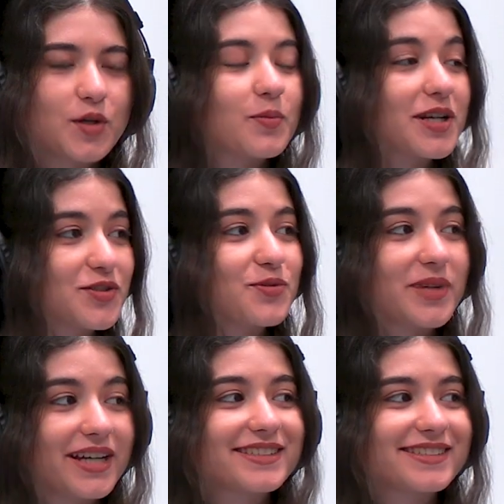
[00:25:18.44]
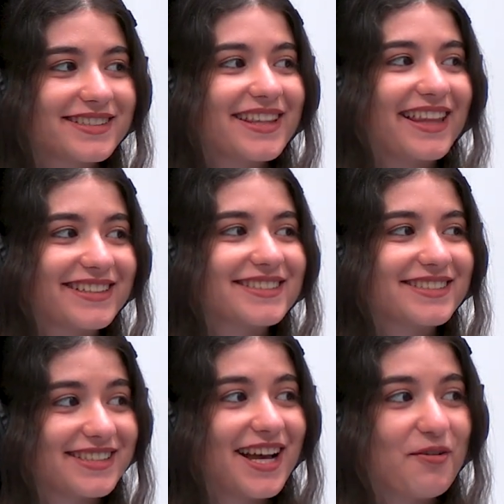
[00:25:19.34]
go masturbate. This
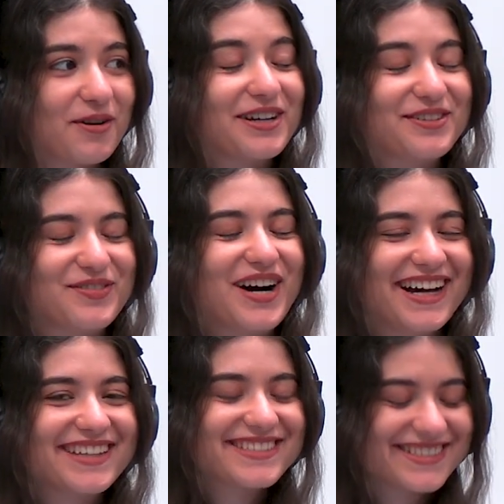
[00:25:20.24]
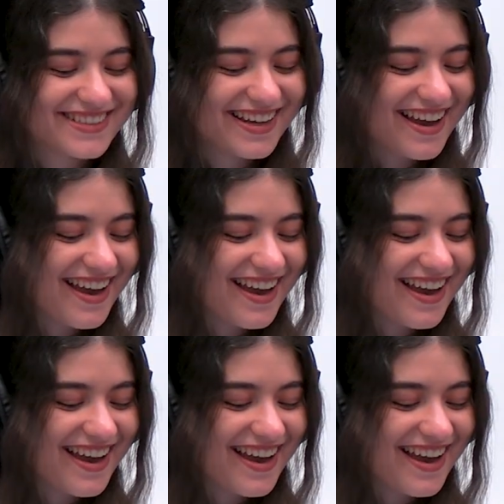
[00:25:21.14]
is our advice.